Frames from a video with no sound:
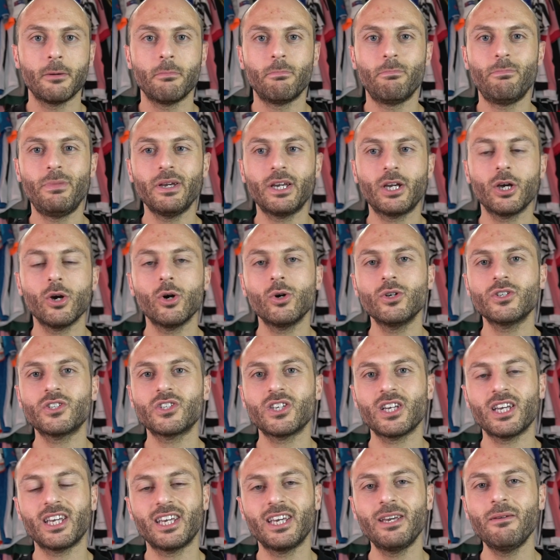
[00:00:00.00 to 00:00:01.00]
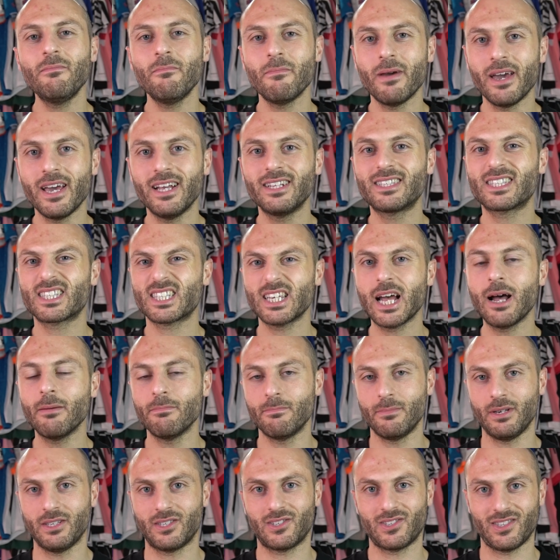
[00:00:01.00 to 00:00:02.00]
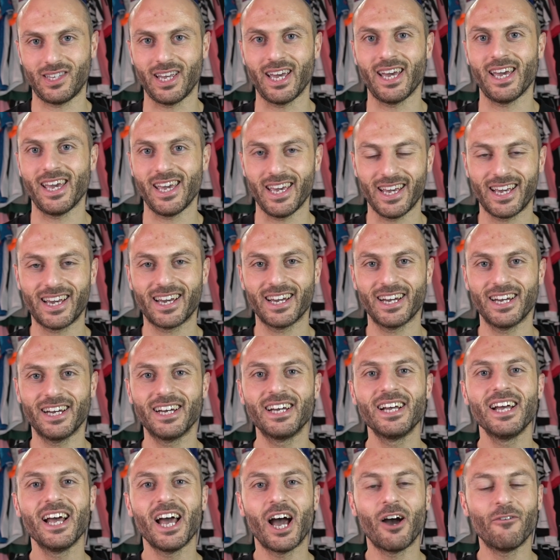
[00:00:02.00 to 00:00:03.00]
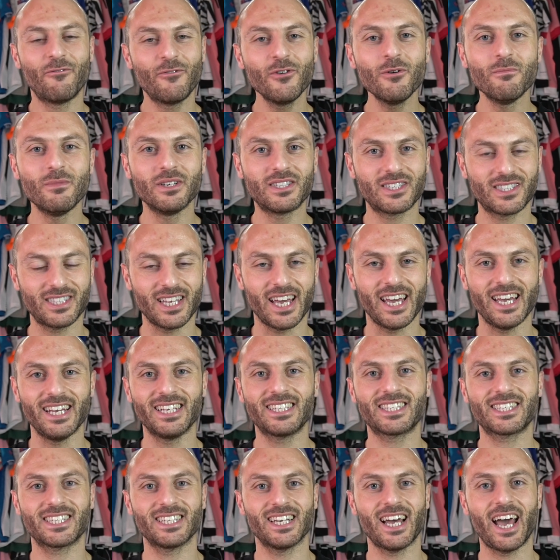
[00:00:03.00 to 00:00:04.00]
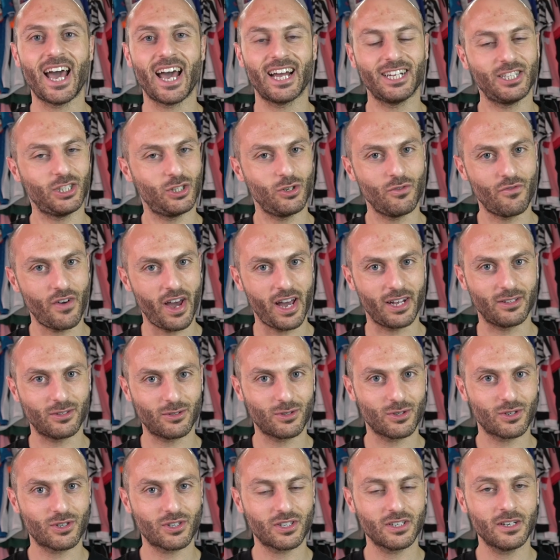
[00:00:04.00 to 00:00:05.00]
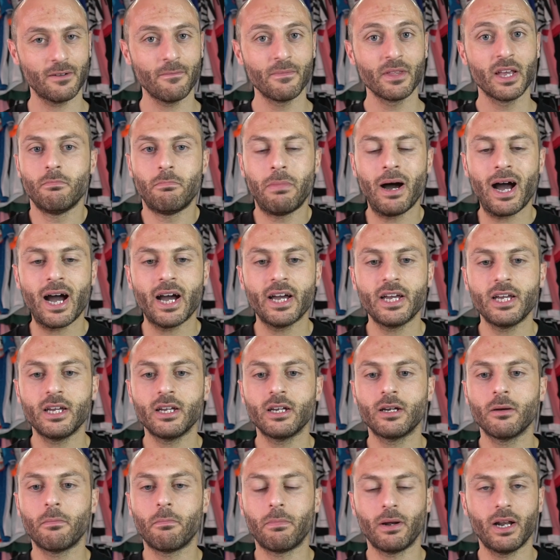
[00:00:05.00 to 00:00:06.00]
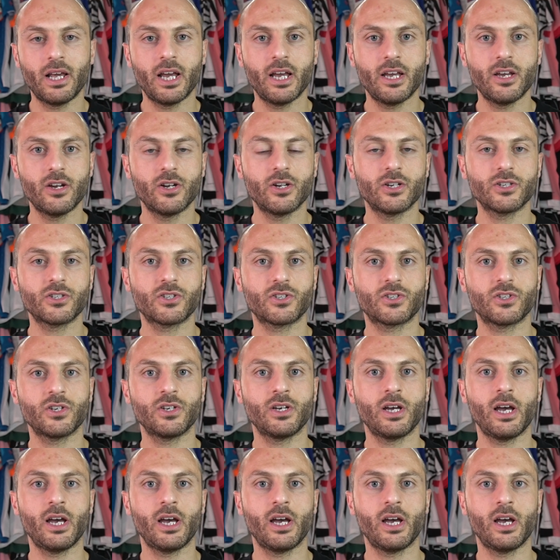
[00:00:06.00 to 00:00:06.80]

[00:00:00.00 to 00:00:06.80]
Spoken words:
because he made some mistake, a few mistakes at Juventus, buying players